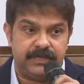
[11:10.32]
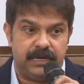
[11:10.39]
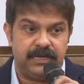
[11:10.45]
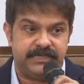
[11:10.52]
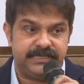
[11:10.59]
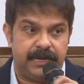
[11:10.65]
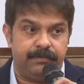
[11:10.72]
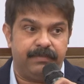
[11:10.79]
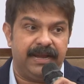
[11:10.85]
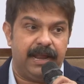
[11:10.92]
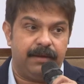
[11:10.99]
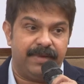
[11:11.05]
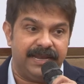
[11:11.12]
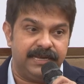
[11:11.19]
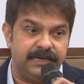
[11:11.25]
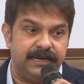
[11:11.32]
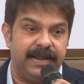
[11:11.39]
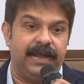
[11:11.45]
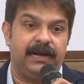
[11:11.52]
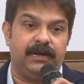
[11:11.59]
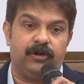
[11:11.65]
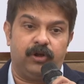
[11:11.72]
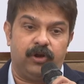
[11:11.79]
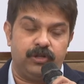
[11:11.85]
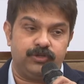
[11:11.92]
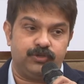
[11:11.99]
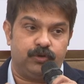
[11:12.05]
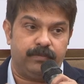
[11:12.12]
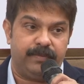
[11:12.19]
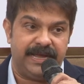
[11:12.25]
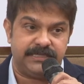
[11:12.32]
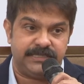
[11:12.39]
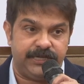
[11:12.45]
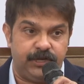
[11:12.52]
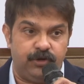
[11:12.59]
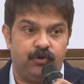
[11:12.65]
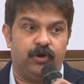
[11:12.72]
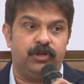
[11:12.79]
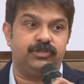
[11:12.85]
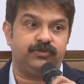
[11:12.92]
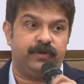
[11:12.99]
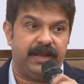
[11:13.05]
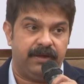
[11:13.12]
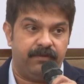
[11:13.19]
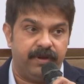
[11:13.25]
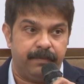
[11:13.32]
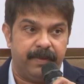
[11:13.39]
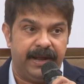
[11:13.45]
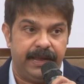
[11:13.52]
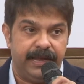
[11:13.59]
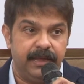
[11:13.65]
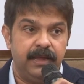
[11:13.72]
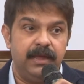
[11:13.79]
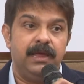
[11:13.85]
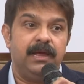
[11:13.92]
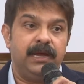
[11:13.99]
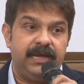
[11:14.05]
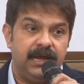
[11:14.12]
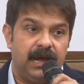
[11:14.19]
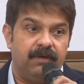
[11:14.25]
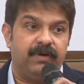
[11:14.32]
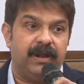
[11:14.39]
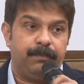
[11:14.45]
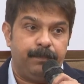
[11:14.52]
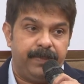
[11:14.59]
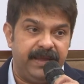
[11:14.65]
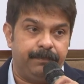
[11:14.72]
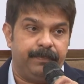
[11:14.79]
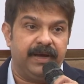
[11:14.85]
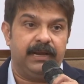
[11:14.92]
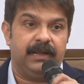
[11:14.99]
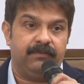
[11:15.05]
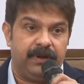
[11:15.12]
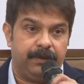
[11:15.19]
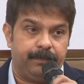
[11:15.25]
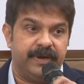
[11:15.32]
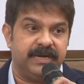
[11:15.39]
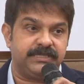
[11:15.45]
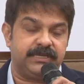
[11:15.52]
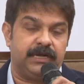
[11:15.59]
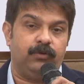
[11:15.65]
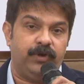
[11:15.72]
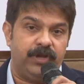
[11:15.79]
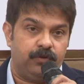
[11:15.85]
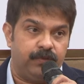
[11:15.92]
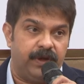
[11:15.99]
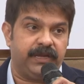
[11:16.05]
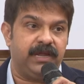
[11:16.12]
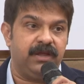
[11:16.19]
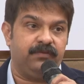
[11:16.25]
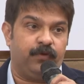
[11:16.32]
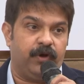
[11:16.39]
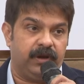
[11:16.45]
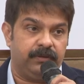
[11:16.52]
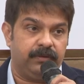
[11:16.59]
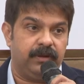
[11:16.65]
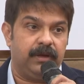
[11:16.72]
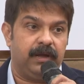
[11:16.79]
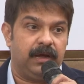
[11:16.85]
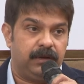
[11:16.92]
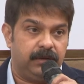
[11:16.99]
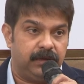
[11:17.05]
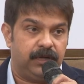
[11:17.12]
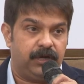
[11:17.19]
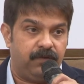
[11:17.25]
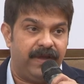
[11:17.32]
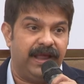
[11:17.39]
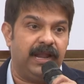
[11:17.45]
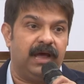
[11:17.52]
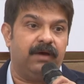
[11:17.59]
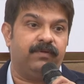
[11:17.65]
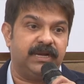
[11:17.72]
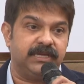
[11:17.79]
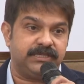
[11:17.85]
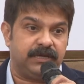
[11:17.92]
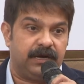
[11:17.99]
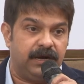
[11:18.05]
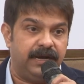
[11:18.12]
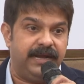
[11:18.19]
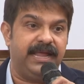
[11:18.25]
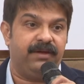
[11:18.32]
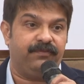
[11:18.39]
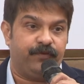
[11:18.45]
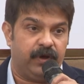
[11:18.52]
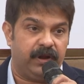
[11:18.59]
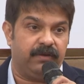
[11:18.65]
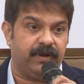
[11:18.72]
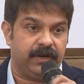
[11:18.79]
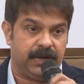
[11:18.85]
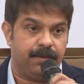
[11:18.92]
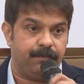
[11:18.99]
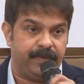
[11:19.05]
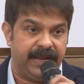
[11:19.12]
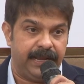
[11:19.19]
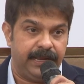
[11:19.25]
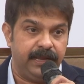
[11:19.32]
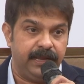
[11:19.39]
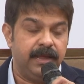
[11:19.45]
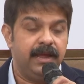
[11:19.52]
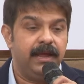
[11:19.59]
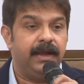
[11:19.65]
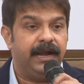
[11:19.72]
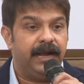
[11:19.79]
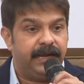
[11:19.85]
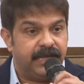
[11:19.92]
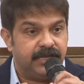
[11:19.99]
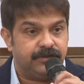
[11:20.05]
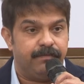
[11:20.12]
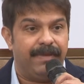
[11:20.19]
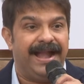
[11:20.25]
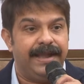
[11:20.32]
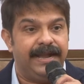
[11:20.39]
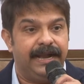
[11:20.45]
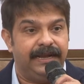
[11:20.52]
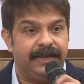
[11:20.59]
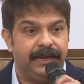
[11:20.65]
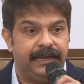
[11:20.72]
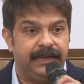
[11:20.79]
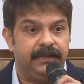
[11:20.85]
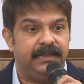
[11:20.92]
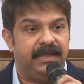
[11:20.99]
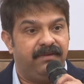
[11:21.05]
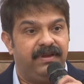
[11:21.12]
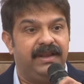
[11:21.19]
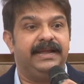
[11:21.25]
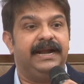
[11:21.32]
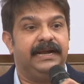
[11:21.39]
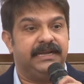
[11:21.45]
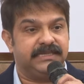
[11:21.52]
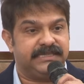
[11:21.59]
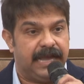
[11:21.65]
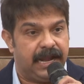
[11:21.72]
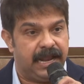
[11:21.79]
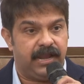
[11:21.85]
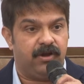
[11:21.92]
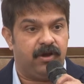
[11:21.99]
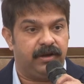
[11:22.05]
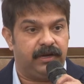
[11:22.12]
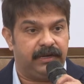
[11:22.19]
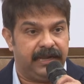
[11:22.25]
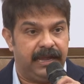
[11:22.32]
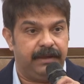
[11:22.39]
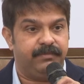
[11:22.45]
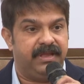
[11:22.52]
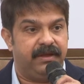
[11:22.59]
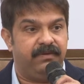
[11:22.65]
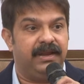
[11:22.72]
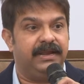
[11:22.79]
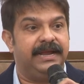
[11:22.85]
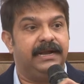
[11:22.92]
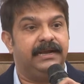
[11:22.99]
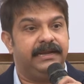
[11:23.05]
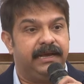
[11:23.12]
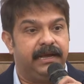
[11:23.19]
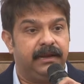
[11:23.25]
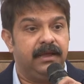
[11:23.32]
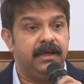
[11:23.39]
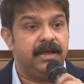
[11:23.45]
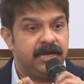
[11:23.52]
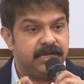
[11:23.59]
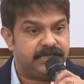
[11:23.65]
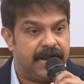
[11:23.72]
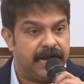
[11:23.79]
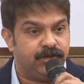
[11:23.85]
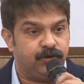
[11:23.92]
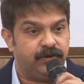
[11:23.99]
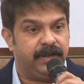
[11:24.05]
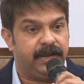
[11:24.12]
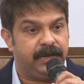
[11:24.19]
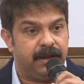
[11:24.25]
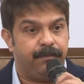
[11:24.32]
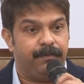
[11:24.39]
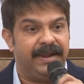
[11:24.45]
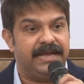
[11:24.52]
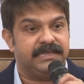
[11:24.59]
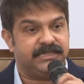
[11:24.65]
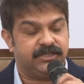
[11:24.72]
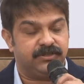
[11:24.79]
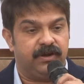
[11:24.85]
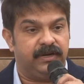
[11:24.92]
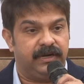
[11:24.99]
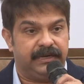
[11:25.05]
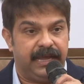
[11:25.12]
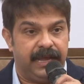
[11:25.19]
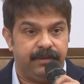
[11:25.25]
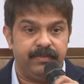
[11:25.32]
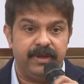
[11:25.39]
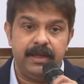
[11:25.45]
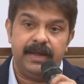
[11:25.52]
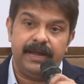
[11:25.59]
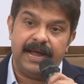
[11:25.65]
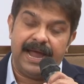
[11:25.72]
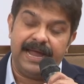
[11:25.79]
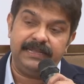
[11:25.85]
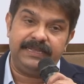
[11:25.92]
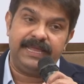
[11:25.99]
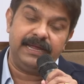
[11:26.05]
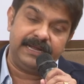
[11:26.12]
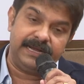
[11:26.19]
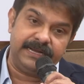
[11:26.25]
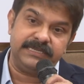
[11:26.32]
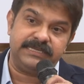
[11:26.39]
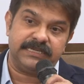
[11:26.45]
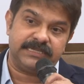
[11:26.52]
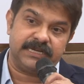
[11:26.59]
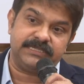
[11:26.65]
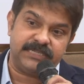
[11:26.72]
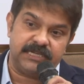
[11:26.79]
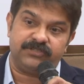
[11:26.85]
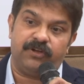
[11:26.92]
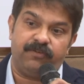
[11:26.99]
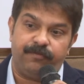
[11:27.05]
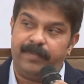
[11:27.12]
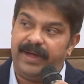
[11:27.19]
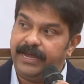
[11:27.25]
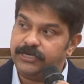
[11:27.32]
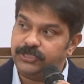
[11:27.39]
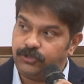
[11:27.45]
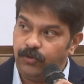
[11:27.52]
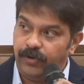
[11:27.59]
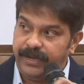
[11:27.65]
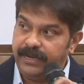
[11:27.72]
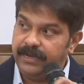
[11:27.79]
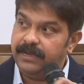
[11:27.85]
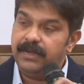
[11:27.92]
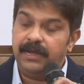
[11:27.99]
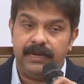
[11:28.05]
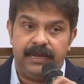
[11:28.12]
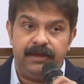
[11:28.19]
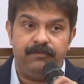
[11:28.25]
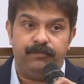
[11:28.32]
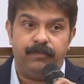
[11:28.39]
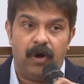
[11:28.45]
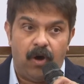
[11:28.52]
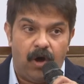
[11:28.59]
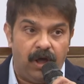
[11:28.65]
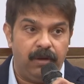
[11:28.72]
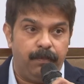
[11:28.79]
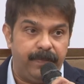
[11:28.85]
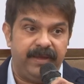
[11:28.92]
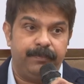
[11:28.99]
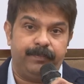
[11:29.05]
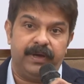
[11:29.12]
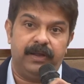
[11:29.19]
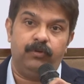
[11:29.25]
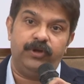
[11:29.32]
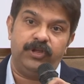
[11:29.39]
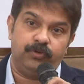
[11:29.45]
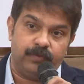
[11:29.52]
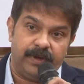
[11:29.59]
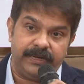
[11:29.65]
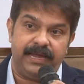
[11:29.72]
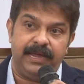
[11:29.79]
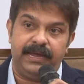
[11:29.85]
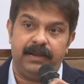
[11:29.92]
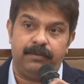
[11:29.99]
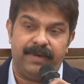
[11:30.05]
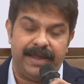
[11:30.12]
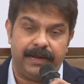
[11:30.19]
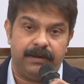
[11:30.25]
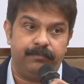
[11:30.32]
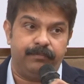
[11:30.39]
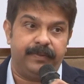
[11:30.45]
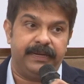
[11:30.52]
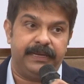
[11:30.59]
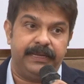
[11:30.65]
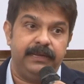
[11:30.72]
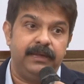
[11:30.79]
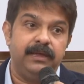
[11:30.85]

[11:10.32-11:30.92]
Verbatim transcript: chairman and managing director also, my CEO also and everybody, ki our people, our person who is working for uh, 12 hours a day for our company, it is mandatory. They will get a salary on a time. They will get their statutory compliances on a time. I think it is a success of my story. Ki all people who is working in my company,